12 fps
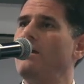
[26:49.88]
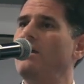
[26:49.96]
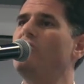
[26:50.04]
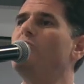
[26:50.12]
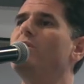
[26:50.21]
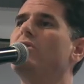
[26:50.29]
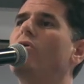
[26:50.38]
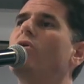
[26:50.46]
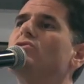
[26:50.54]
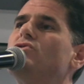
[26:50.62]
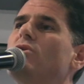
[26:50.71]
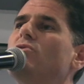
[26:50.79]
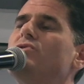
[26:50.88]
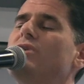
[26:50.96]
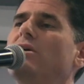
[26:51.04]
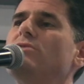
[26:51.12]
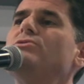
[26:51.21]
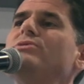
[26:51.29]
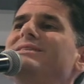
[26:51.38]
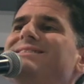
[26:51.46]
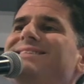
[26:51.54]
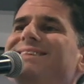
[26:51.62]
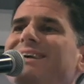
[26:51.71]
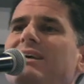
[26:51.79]
It's because those countries
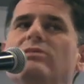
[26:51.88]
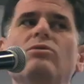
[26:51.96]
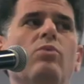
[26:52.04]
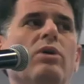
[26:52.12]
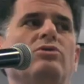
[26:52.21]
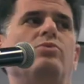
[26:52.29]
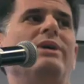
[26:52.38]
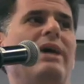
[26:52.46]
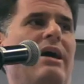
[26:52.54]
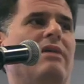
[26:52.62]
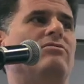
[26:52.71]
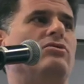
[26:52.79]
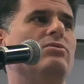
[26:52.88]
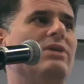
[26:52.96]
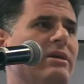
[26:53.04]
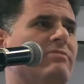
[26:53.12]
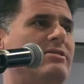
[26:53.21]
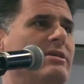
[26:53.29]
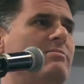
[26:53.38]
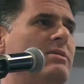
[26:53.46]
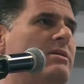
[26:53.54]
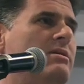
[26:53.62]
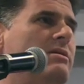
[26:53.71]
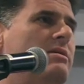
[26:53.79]
need what we have to give
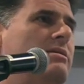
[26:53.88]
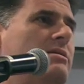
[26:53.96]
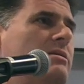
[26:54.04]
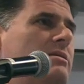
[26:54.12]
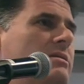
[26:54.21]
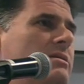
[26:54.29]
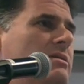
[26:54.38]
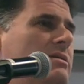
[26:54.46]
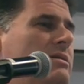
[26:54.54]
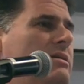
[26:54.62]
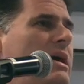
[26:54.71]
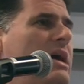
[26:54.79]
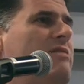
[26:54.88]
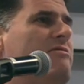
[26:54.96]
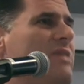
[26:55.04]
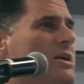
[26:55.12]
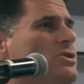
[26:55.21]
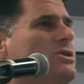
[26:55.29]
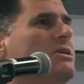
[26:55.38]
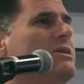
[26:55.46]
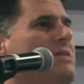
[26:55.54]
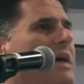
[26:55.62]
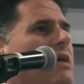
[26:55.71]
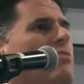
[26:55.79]
them. And eventually
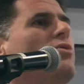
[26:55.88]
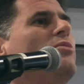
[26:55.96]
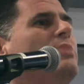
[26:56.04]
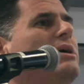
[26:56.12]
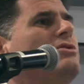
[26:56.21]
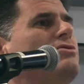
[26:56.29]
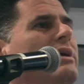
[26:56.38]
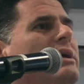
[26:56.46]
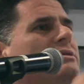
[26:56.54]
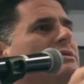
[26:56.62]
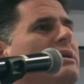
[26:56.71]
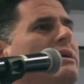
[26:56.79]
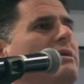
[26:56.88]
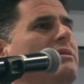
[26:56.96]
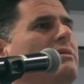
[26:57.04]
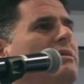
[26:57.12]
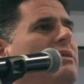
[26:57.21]
that will be translated